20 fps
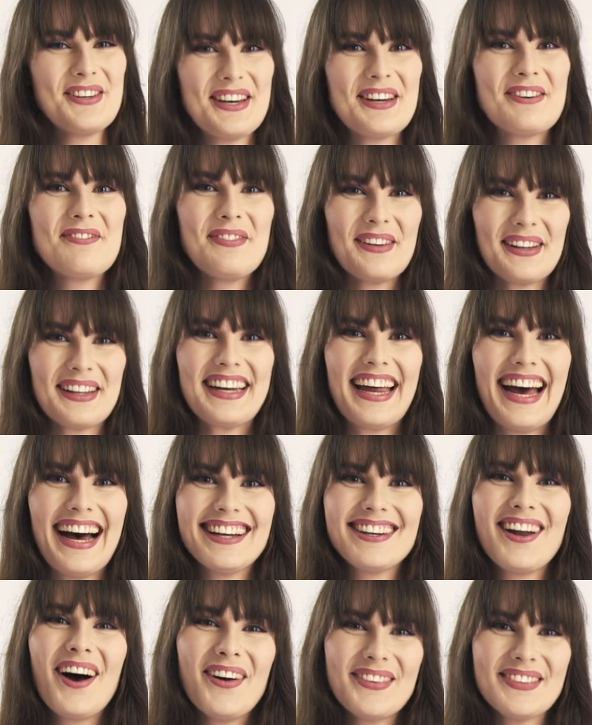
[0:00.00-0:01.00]
you need to fill it
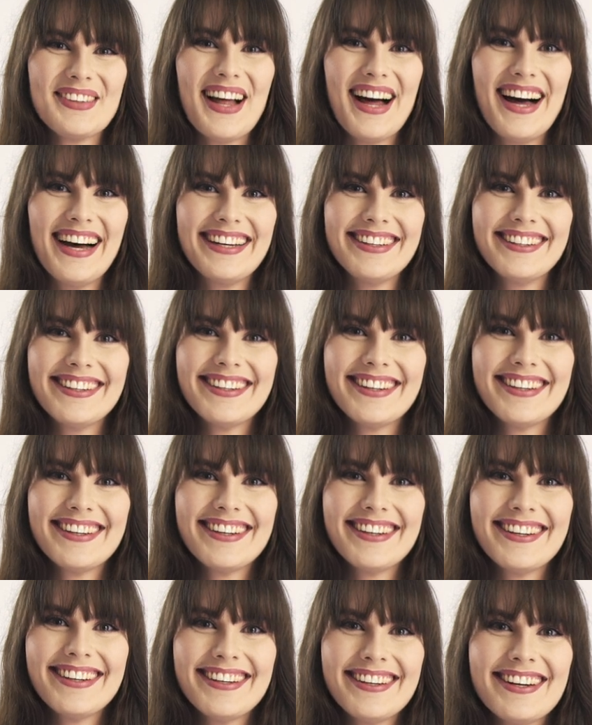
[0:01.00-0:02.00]
out online.
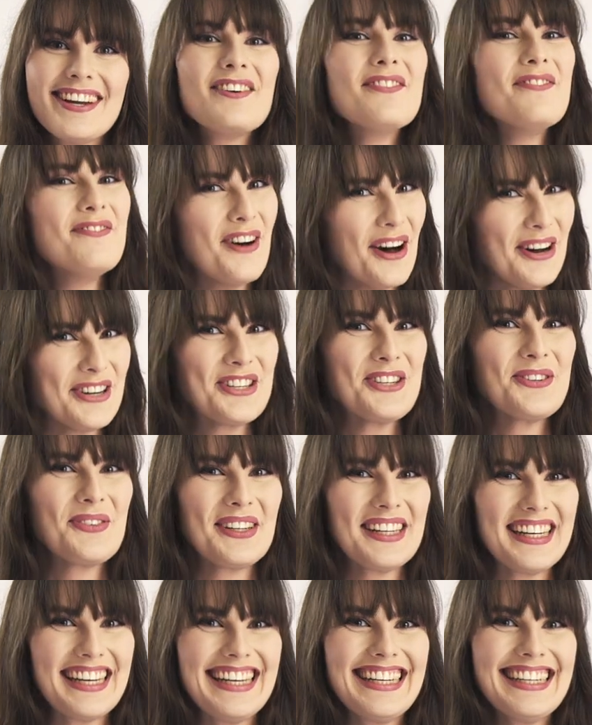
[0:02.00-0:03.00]

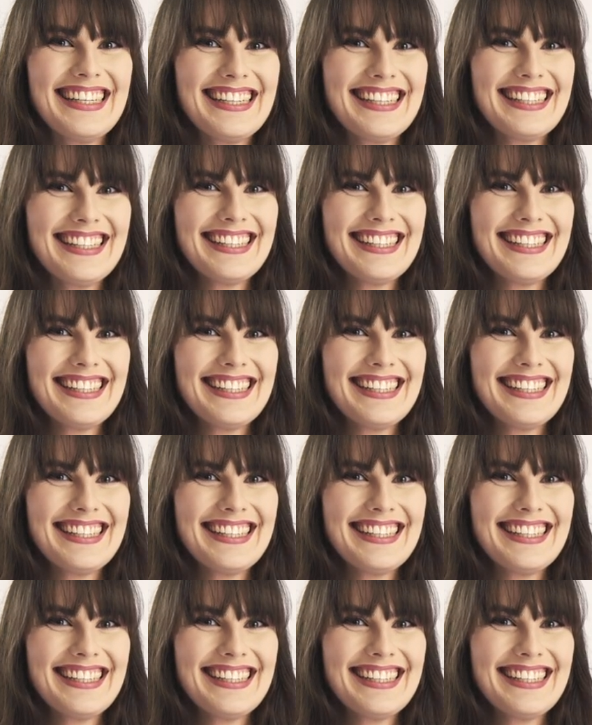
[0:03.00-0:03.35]
Virtually.